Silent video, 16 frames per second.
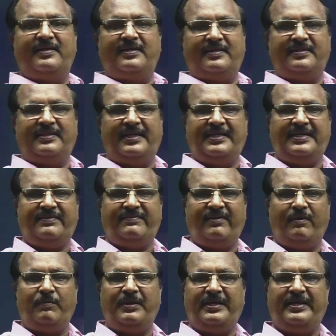then it will
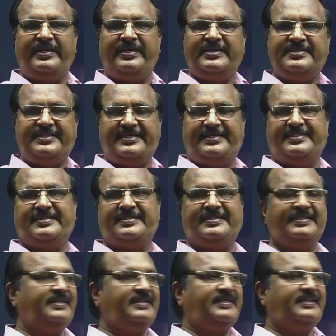be easy.
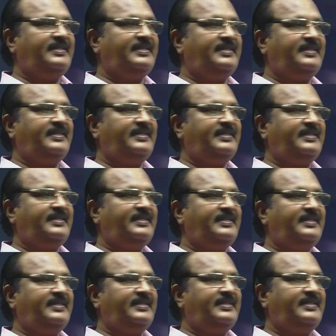Okay,
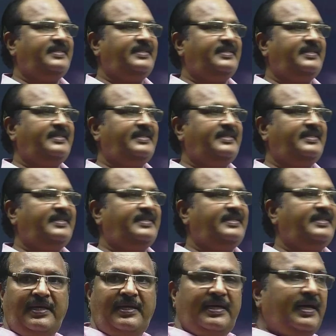separately
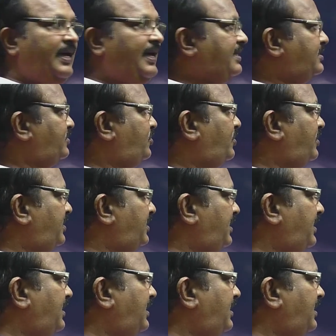x coordinate